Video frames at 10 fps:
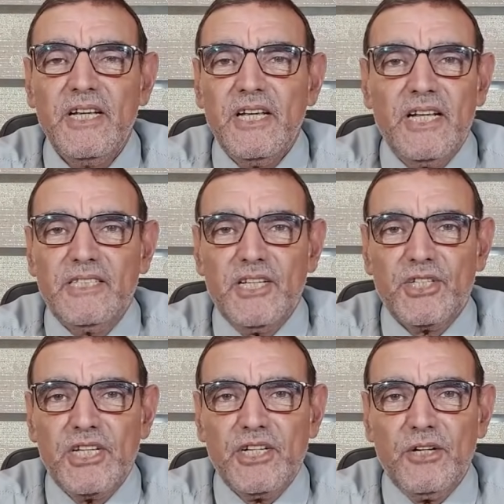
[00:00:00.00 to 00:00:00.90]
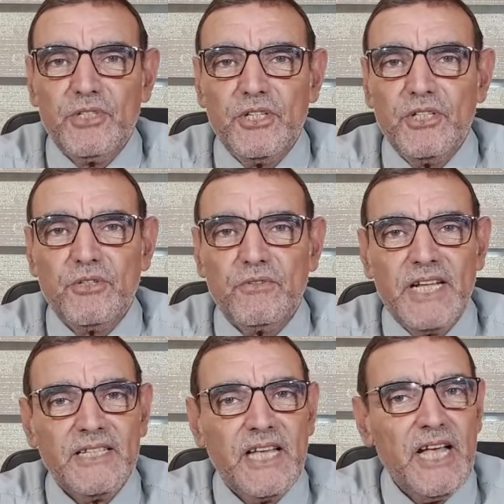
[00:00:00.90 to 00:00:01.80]
and they still continue to
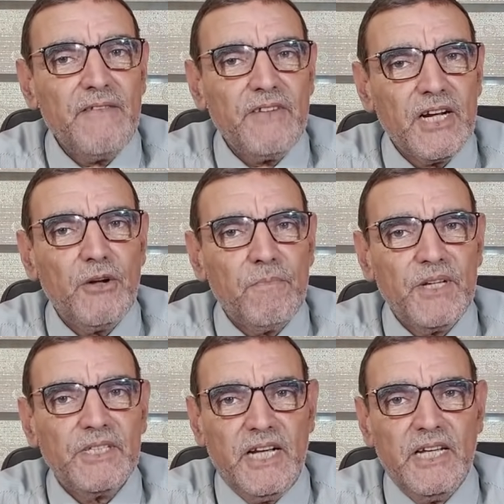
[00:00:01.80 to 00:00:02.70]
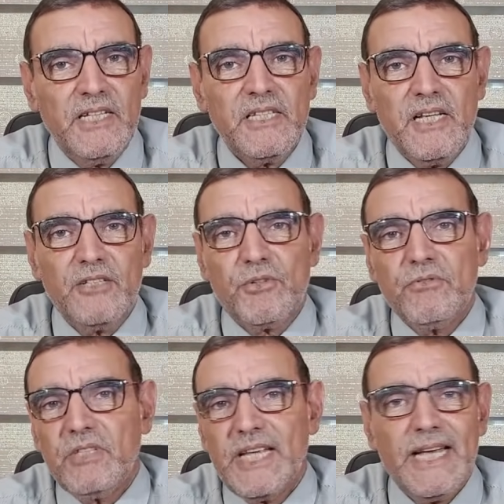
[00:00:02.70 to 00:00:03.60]
not have a complete diet, and
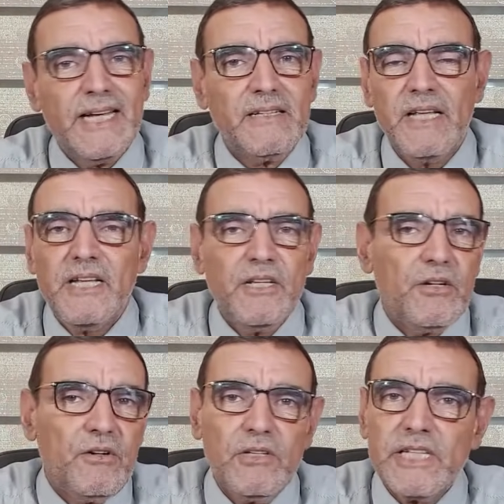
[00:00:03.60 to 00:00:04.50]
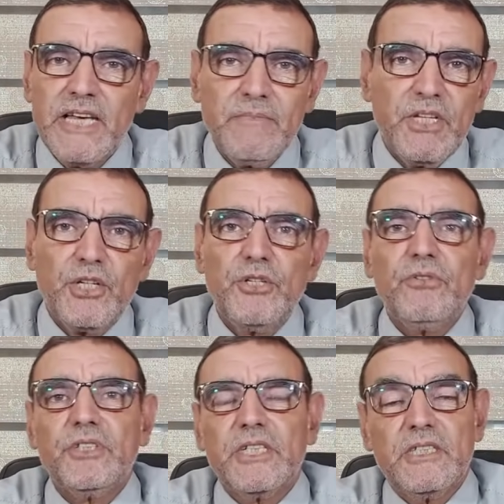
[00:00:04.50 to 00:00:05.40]
so they are all time
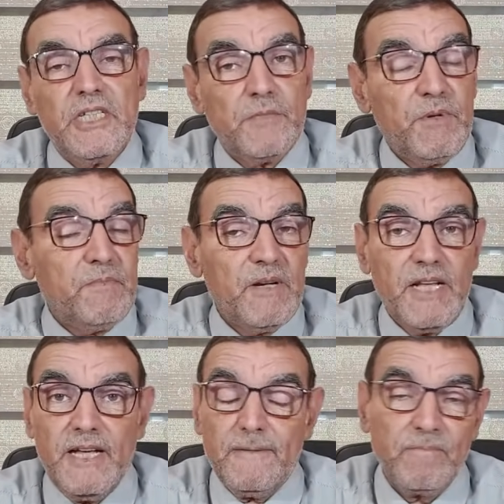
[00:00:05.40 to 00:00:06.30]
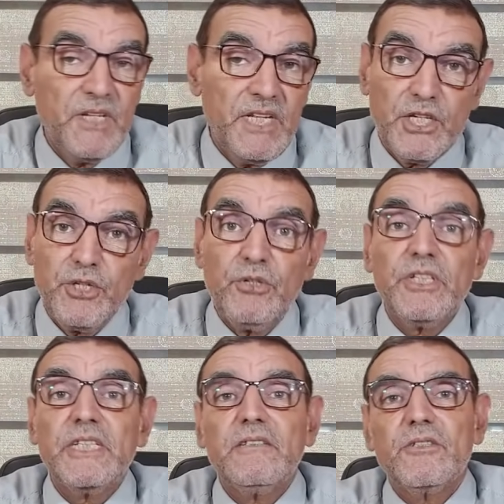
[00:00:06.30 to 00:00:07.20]
ignoring. These people are
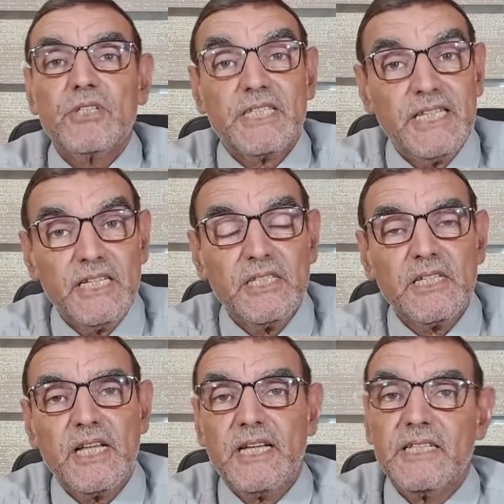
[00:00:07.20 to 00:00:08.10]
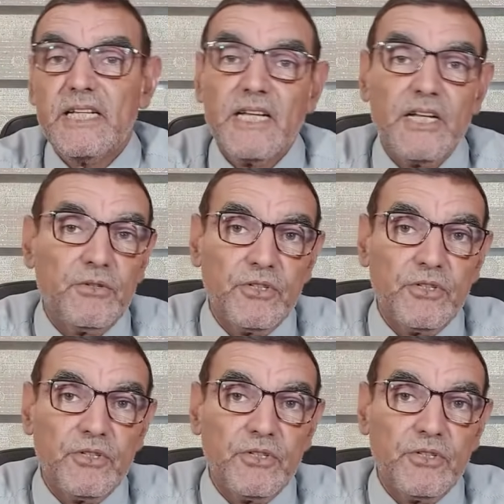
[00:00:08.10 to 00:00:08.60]
ignoring the seeds, and they are